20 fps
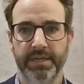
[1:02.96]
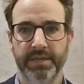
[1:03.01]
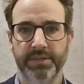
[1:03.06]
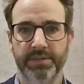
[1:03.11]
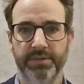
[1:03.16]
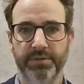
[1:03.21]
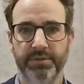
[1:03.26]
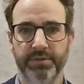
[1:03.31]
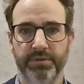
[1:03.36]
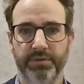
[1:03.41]

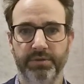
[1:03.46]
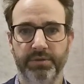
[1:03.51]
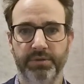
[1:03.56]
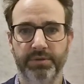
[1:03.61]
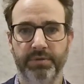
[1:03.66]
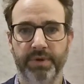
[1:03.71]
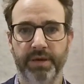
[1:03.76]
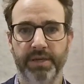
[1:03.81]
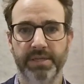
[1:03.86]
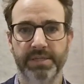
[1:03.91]

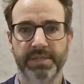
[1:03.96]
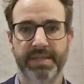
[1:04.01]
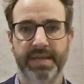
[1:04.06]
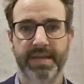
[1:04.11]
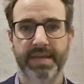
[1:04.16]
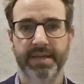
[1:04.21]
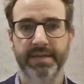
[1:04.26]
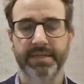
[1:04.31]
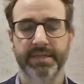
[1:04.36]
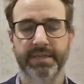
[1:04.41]
to
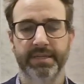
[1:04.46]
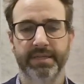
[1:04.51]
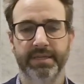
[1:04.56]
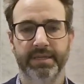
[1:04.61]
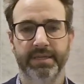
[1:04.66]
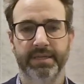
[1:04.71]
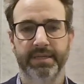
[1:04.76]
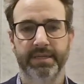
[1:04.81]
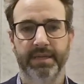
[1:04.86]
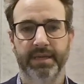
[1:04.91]
understand
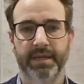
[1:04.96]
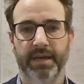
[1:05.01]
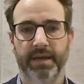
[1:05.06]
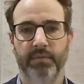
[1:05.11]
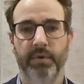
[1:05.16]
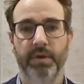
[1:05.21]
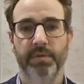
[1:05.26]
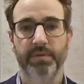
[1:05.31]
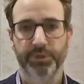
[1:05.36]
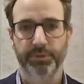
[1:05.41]

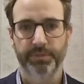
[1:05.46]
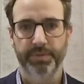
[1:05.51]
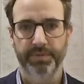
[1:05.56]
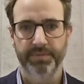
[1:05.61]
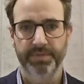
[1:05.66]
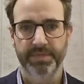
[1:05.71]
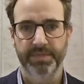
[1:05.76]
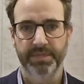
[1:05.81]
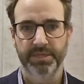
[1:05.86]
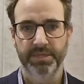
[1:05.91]
where we should be
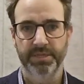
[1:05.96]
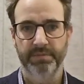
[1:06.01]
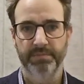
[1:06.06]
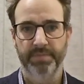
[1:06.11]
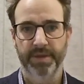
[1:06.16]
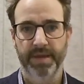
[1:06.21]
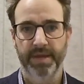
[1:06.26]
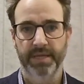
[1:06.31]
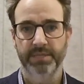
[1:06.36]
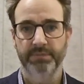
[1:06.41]
positioned in
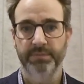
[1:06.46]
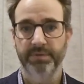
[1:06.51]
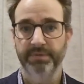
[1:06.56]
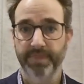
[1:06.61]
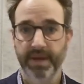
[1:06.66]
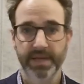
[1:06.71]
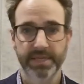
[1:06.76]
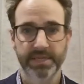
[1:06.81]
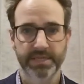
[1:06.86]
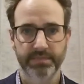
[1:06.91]
banks. We've
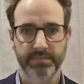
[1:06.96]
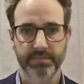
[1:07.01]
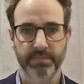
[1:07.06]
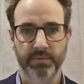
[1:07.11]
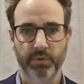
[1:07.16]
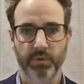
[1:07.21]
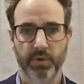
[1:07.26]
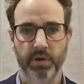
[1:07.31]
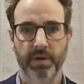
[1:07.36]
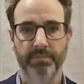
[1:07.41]
made some
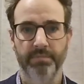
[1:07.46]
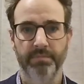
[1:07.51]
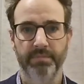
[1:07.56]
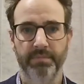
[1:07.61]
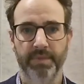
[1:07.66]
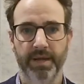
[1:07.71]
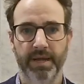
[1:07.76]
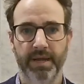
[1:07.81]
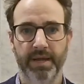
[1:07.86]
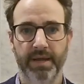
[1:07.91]
quite
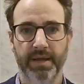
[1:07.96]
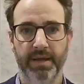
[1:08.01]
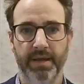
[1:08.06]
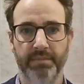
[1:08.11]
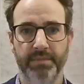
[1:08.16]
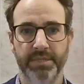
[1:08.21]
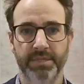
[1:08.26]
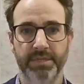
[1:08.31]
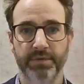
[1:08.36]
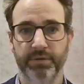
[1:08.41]

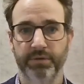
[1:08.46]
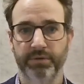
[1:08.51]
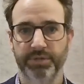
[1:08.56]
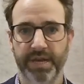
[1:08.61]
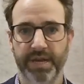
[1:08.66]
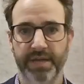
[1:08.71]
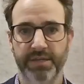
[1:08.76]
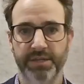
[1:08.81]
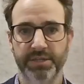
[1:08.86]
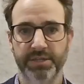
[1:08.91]
material
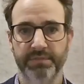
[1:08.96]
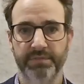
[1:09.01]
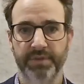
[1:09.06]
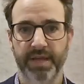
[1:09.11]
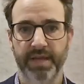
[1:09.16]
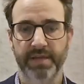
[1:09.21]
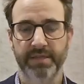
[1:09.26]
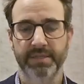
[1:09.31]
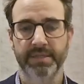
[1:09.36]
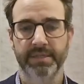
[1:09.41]
changes of
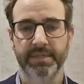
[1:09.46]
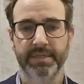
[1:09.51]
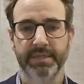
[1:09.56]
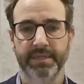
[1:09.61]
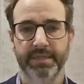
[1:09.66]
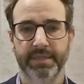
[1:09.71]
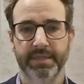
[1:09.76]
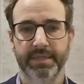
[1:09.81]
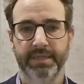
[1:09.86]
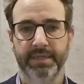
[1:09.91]
late.
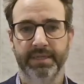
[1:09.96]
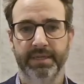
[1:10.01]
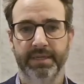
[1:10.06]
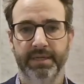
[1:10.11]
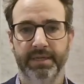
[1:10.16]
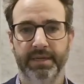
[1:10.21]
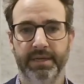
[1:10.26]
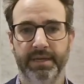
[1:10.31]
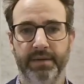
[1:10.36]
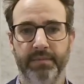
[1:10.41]

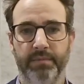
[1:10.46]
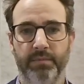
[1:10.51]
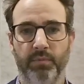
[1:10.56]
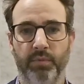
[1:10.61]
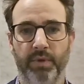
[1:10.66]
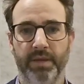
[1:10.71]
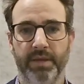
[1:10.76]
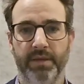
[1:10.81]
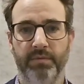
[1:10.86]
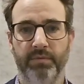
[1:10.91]

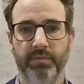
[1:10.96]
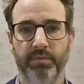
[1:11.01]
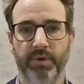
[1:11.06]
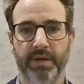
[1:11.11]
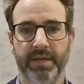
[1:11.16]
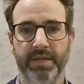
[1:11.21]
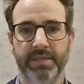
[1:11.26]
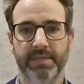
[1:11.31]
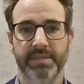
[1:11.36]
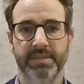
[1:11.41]

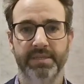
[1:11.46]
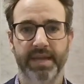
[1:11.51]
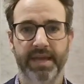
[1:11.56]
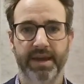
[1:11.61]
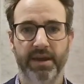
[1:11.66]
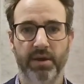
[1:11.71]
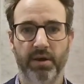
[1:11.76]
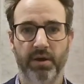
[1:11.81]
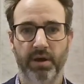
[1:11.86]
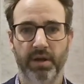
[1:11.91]
I guess is
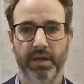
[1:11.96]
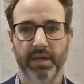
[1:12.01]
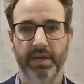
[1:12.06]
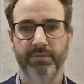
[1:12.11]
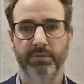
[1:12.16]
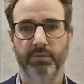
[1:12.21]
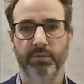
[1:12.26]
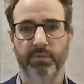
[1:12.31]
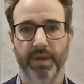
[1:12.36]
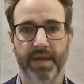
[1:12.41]
at a high
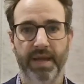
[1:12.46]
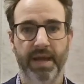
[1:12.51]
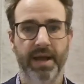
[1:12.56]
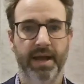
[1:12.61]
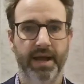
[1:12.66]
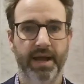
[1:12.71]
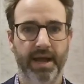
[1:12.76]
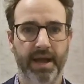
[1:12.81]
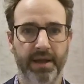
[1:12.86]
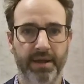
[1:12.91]
level we
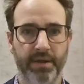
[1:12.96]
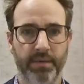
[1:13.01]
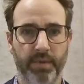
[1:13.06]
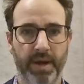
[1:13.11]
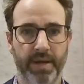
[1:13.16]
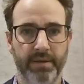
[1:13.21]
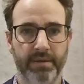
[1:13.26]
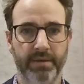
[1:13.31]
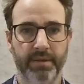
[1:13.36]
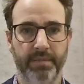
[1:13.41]
are
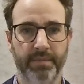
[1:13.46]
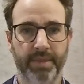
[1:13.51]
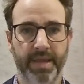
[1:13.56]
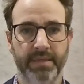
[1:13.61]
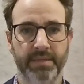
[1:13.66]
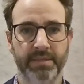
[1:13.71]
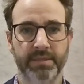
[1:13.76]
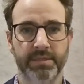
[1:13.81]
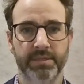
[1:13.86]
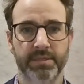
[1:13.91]
underweight the
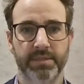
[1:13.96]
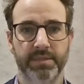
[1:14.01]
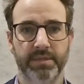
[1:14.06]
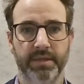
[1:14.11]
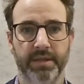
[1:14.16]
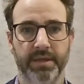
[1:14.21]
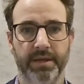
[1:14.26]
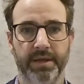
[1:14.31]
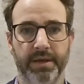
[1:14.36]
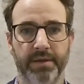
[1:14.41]
banks.
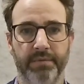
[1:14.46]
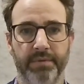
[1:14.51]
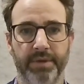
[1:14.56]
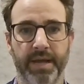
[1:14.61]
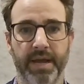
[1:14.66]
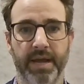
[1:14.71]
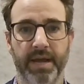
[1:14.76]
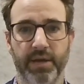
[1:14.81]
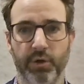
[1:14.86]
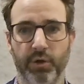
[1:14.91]

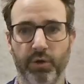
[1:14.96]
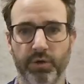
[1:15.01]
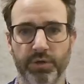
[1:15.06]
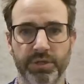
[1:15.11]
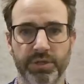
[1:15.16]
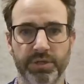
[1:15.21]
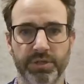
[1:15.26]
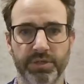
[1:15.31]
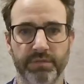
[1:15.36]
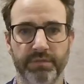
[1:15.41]
We are
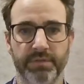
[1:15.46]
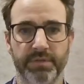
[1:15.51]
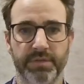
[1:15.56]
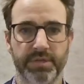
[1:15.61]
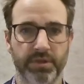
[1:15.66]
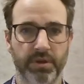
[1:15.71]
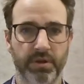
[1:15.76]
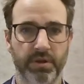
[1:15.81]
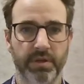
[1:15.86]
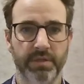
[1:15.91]
conscious of the
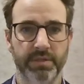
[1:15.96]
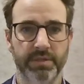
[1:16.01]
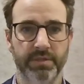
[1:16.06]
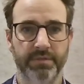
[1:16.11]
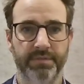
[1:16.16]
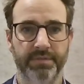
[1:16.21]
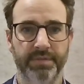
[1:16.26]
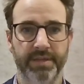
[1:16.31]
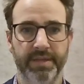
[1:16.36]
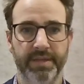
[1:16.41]
size
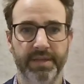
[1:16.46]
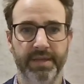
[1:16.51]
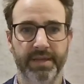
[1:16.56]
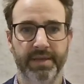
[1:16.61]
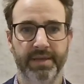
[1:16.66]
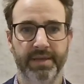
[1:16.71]
of the